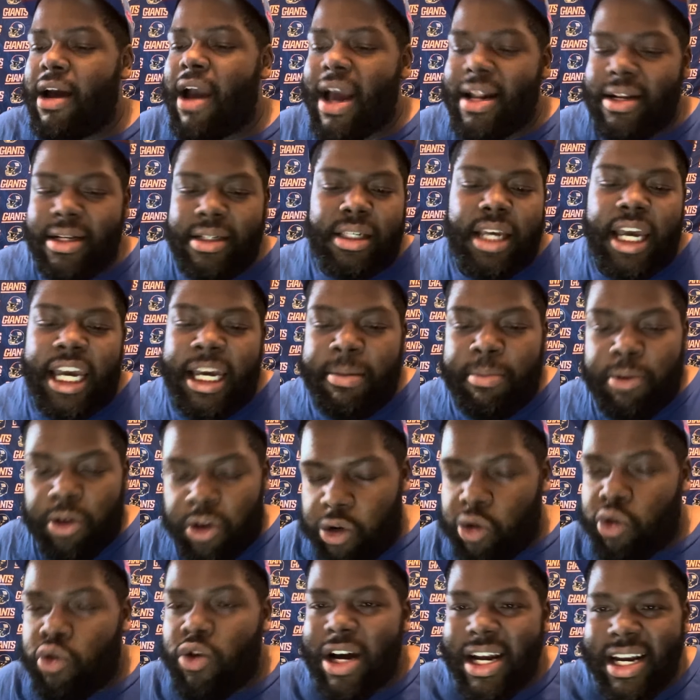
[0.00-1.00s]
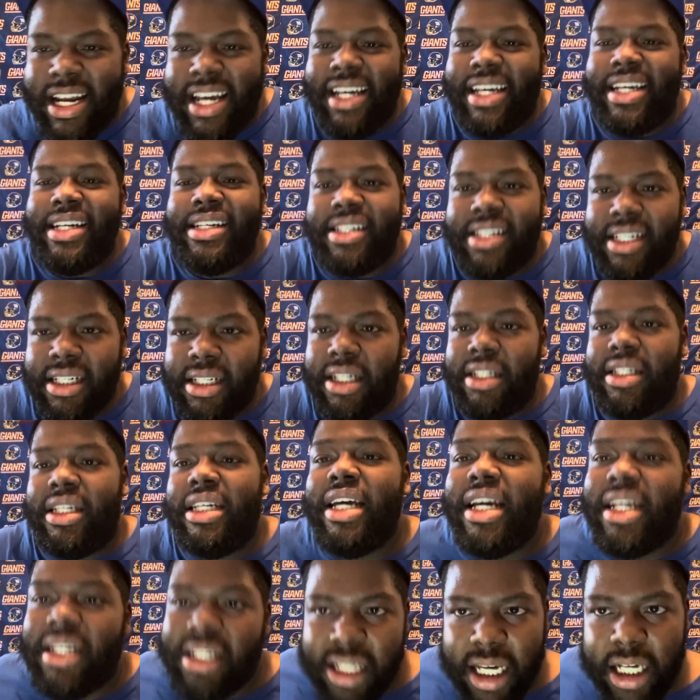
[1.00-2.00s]
had the same grit and
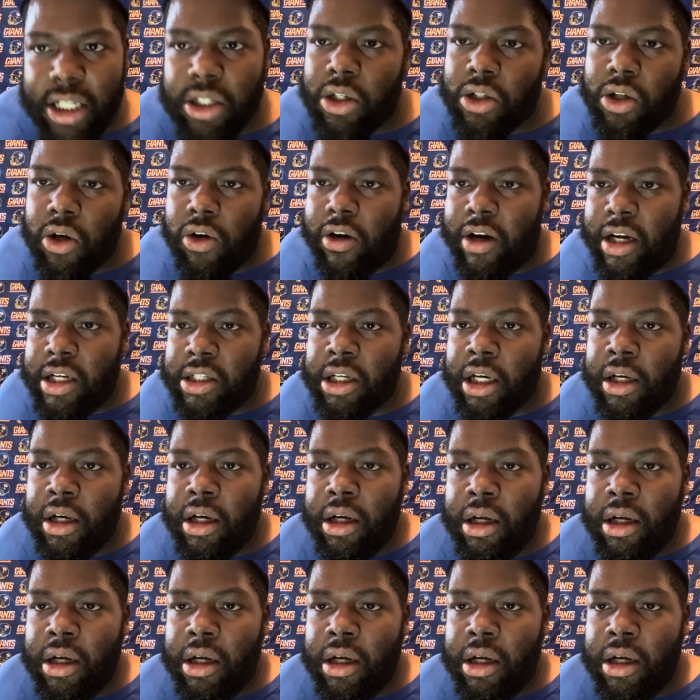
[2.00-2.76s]
consistency as Dexter Lawrence.